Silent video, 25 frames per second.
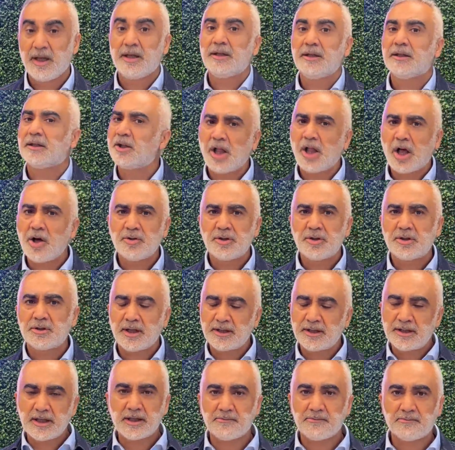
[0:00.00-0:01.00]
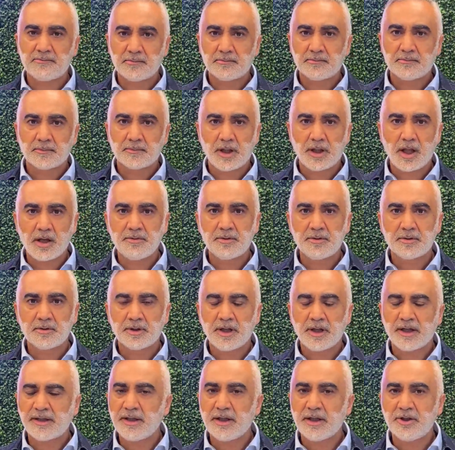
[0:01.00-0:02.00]
Close. That's it. Close.
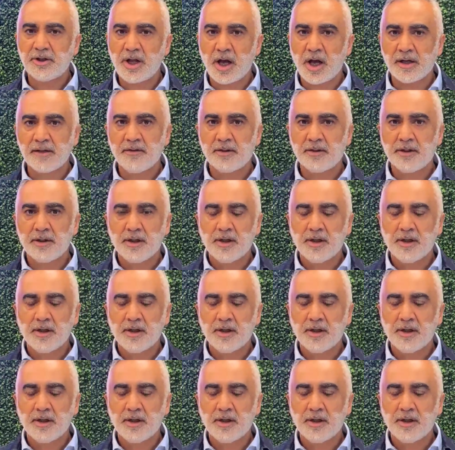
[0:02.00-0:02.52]
That's it. You're done.